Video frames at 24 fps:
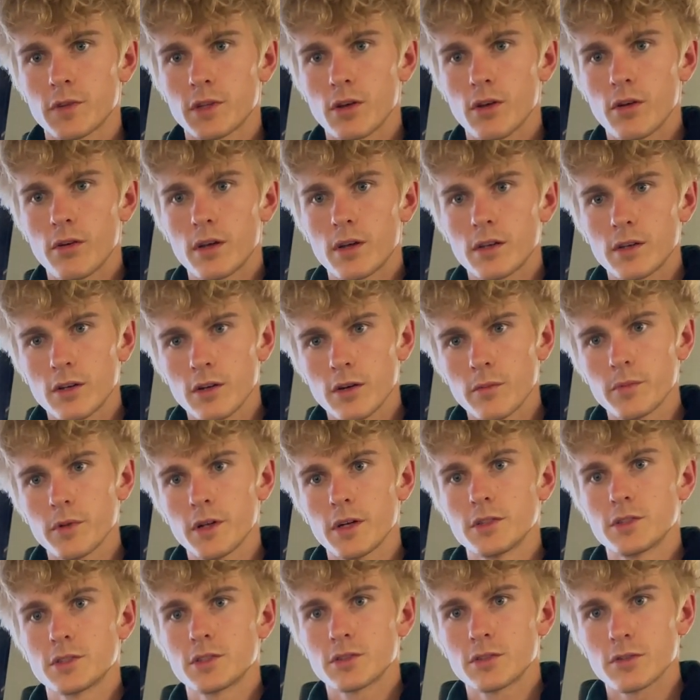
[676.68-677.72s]
going into your
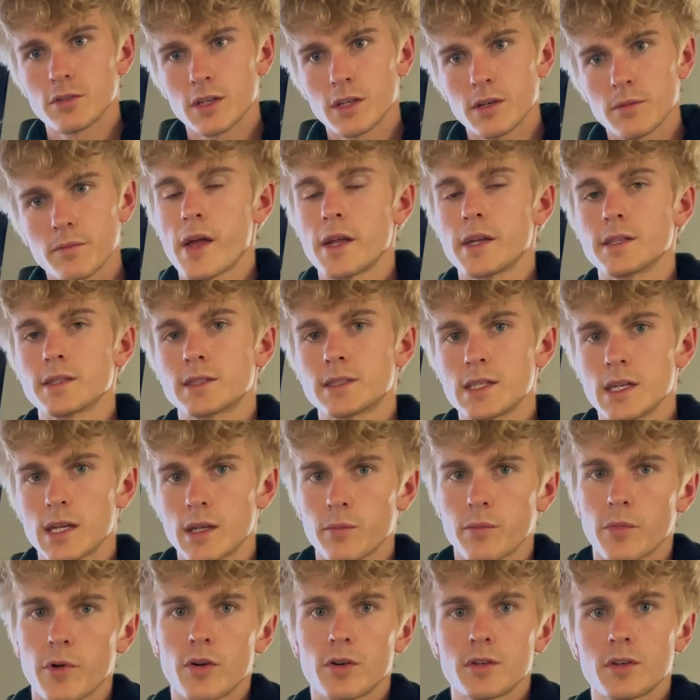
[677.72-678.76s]
bloodstream, and it's
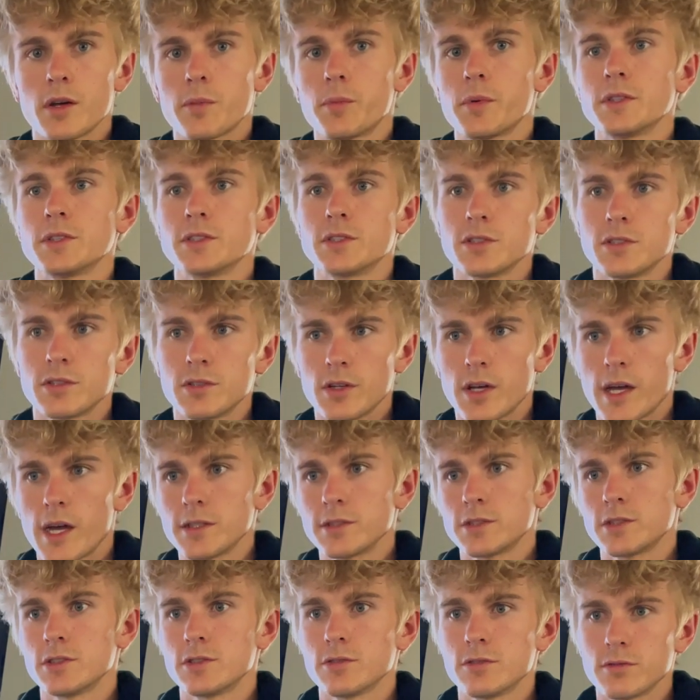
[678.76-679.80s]
getting burned up as
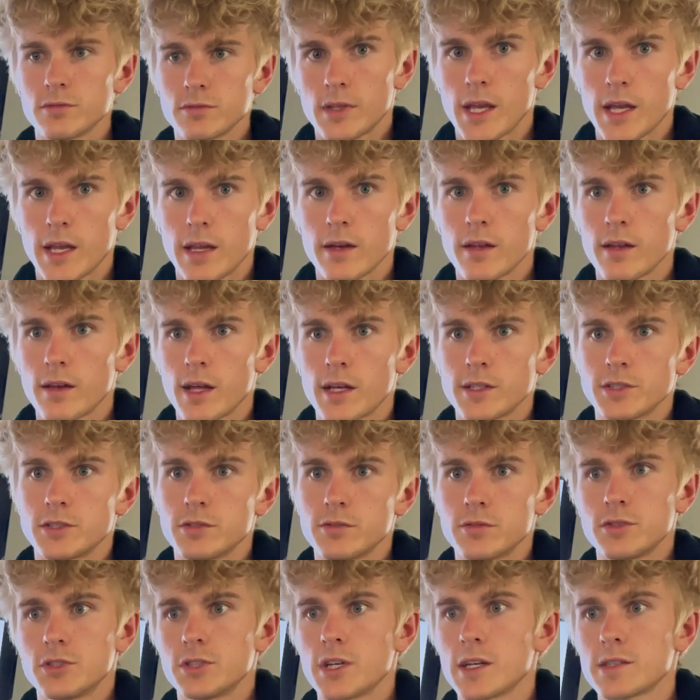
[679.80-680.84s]
you take it in, as you
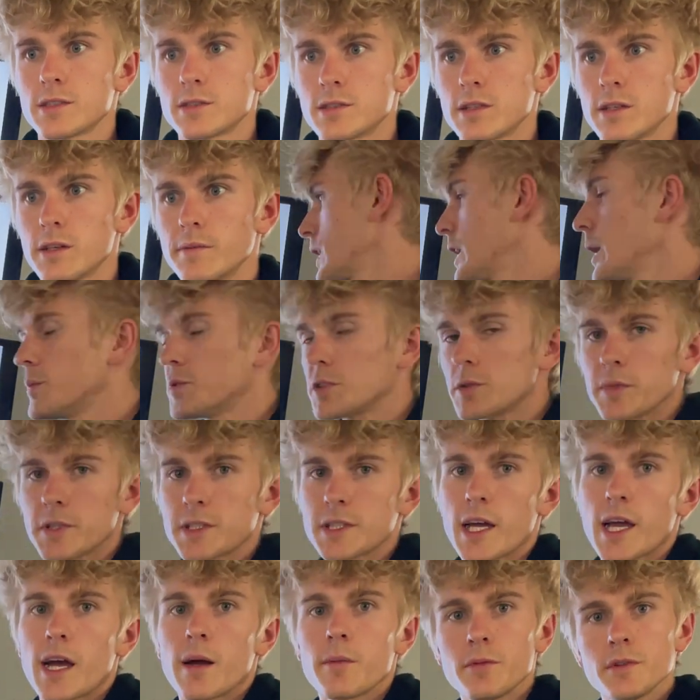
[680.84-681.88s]
ingest it. Keeps your
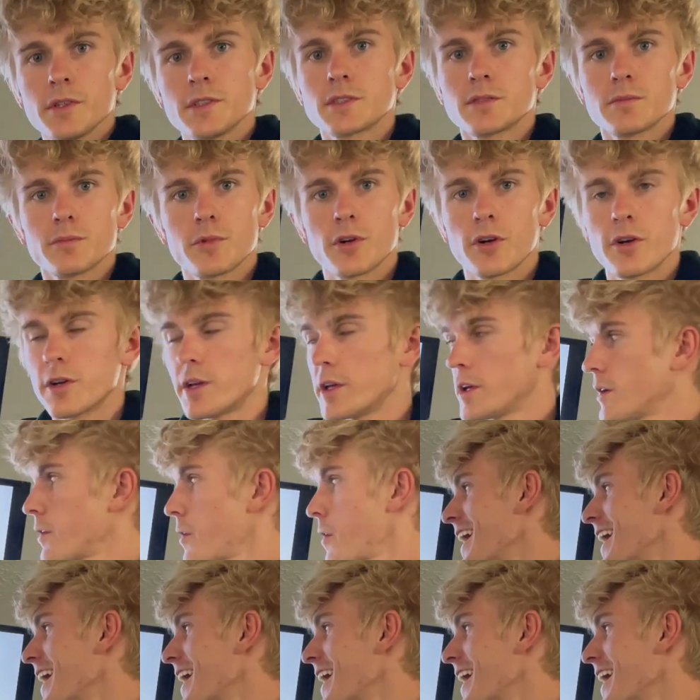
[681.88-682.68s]
metabolism burning.